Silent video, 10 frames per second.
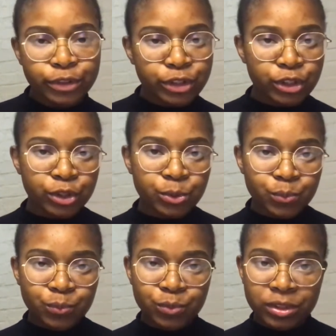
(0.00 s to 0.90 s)
you know
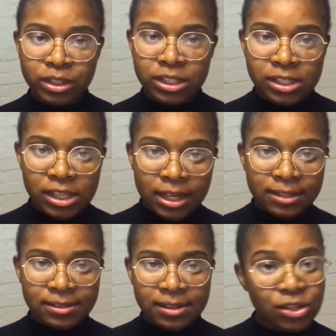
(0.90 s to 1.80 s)
these
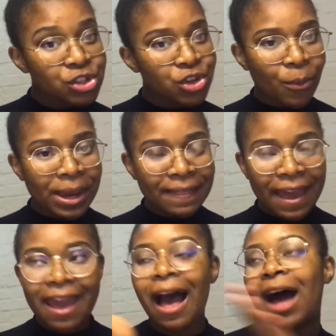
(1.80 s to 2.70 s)
things showing
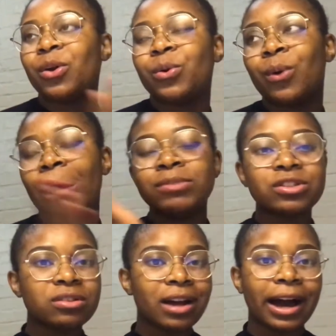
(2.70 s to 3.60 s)
there i don't know i'm
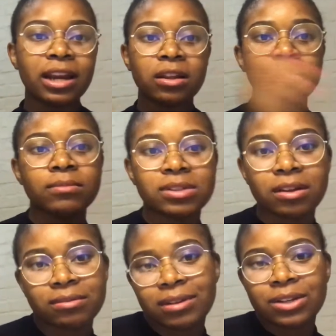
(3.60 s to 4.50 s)
just gonna hide them because
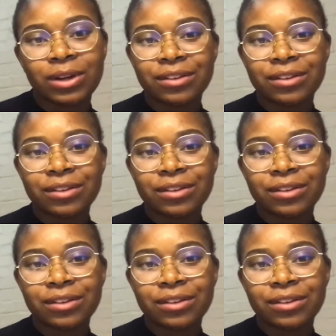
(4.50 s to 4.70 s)
I, I, I